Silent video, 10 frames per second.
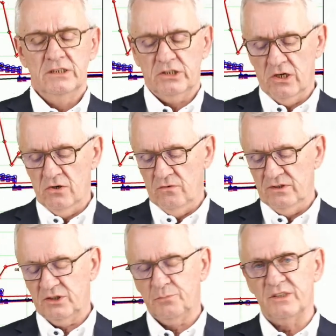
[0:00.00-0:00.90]
So
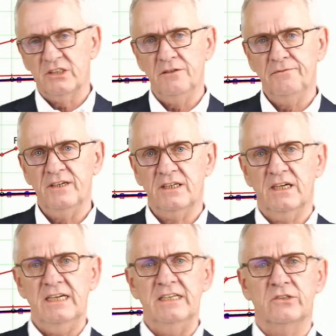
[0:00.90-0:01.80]
specific
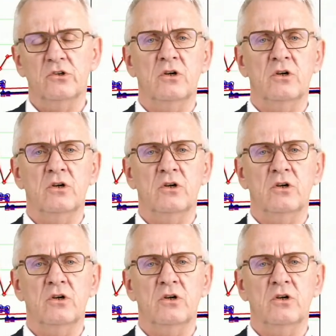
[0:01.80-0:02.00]
heat,